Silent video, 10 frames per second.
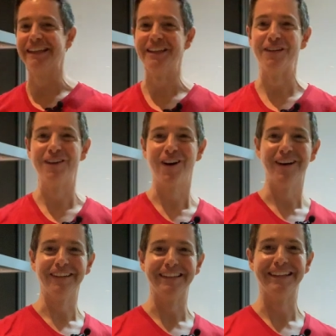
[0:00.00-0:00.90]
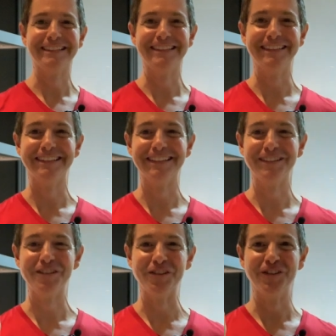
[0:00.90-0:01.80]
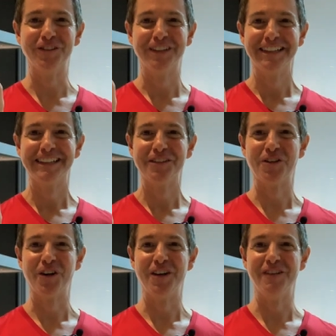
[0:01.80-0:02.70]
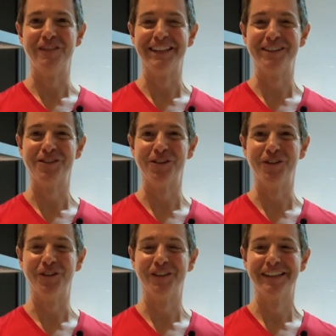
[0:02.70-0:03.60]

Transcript: end of the holiday season to turn him into